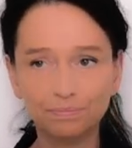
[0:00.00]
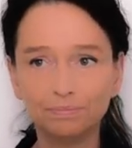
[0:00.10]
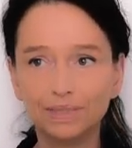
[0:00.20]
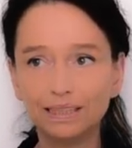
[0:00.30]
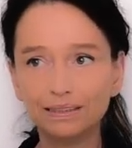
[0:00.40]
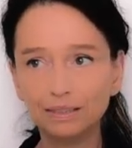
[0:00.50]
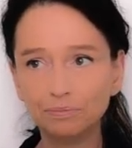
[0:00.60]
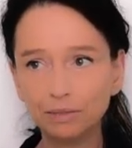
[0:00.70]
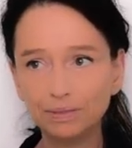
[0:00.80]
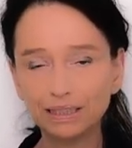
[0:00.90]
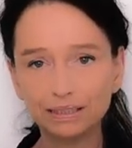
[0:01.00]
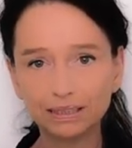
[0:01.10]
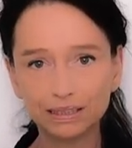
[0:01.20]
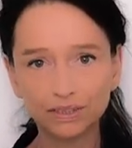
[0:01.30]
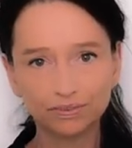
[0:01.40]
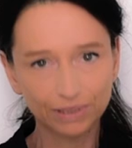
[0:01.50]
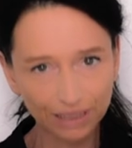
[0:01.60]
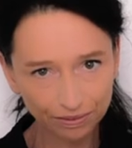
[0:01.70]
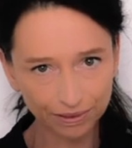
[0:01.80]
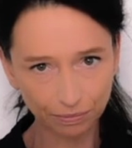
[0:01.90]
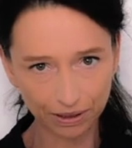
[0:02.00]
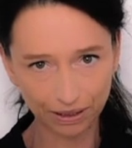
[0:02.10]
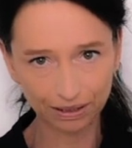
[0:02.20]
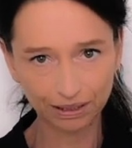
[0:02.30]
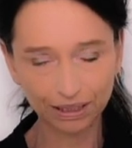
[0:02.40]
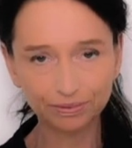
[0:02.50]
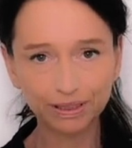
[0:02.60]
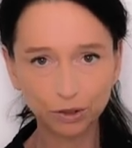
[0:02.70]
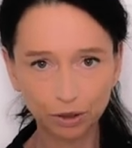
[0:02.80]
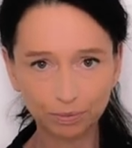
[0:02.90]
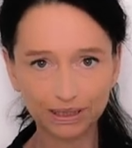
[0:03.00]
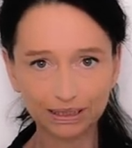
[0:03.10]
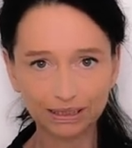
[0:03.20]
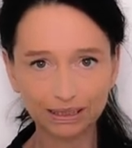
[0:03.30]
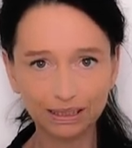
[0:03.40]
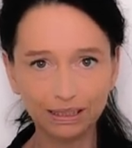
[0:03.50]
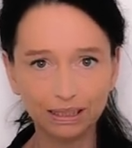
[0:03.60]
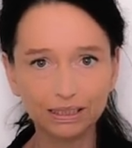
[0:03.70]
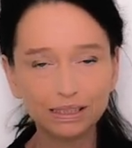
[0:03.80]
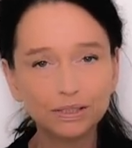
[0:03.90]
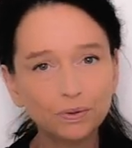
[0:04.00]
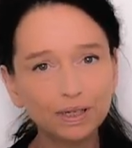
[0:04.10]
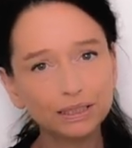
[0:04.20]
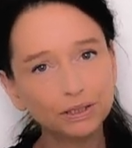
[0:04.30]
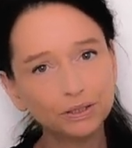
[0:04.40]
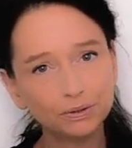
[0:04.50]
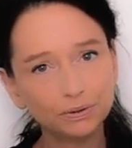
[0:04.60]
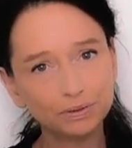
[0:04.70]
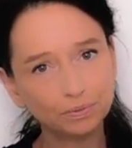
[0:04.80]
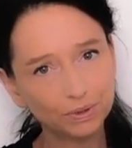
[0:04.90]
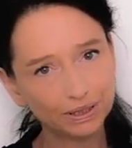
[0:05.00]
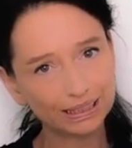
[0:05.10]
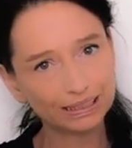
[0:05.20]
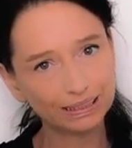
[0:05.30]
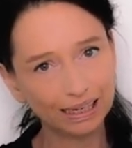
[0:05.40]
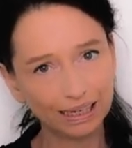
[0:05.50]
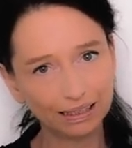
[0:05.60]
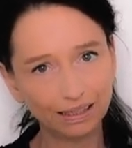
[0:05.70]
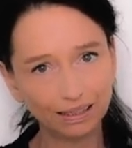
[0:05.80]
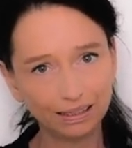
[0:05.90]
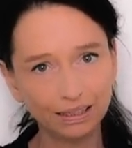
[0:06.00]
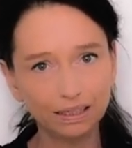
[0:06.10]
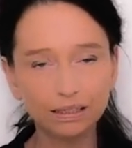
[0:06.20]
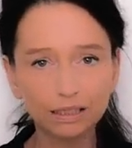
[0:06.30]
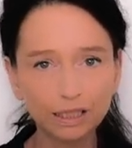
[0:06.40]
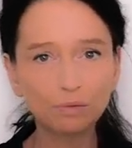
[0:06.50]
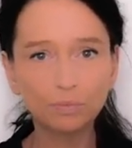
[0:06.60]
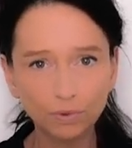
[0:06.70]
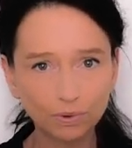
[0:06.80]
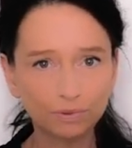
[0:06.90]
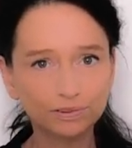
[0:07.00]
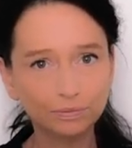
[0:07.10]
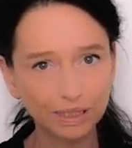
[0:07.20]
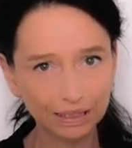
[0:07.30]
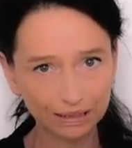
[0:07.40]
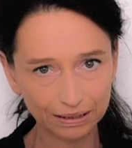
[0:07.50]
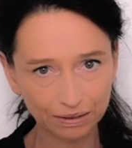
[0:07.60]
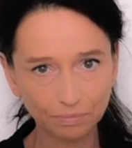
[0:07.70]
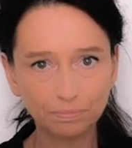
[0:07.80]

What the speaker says: And then maybe it is forgivable if interpreters just try to use words that are a little more familiar.